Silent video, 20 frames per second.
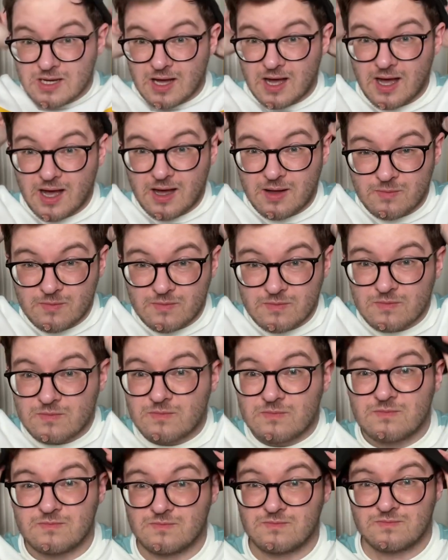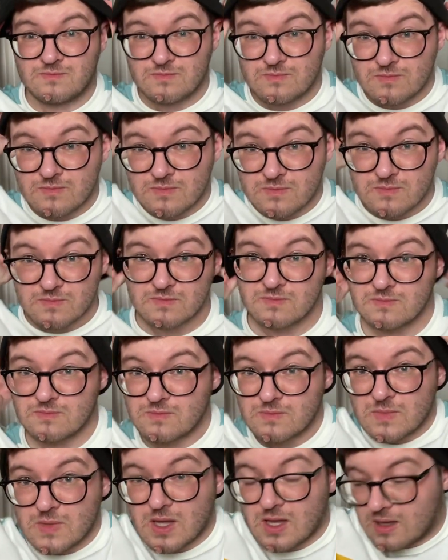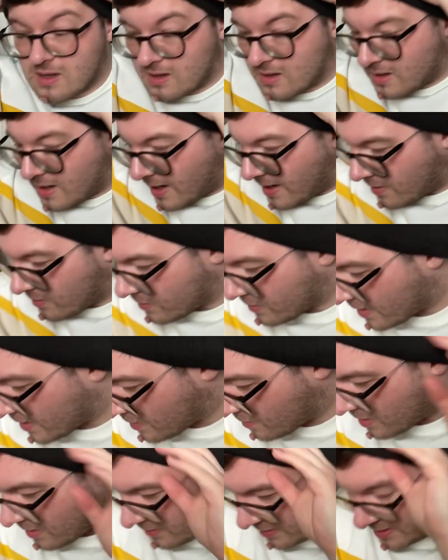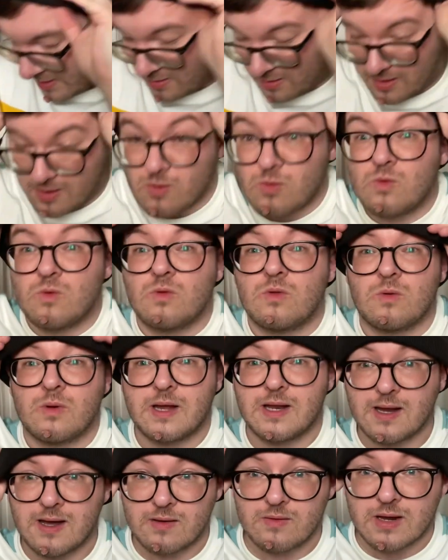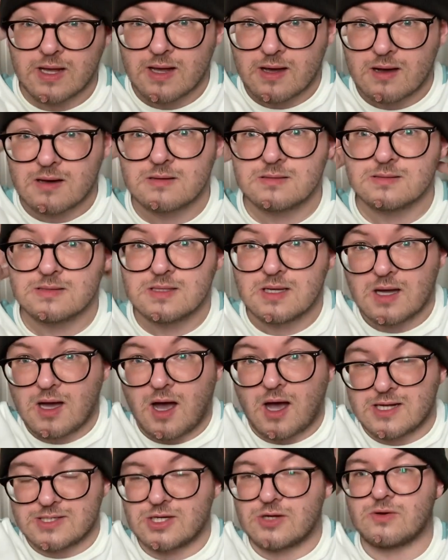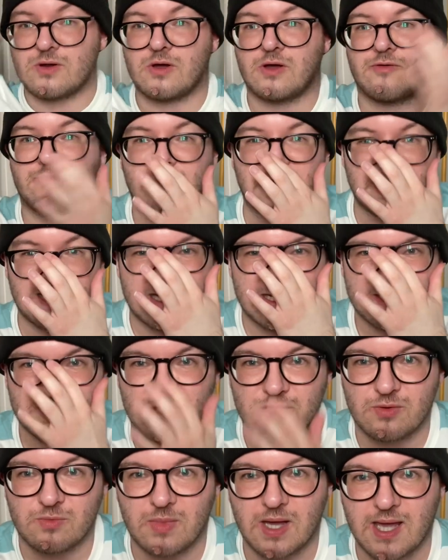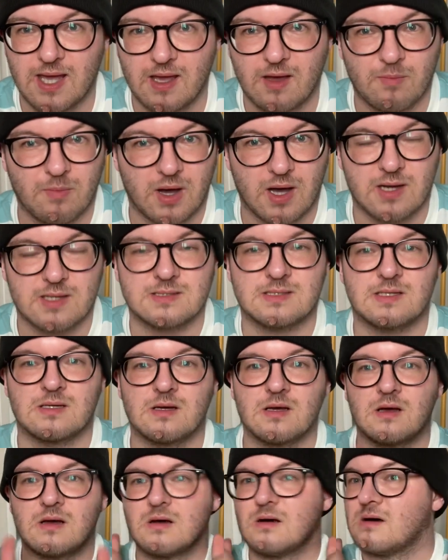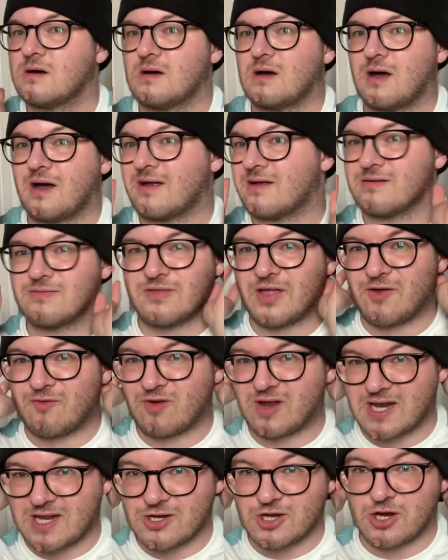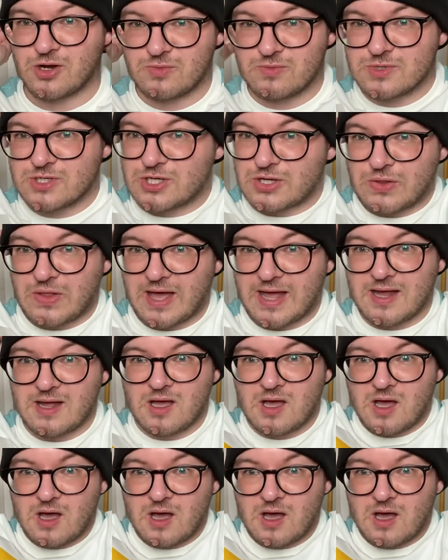How are they wearing it, like all the way down here? I don't know if beanies suit me, but they really don't, do they?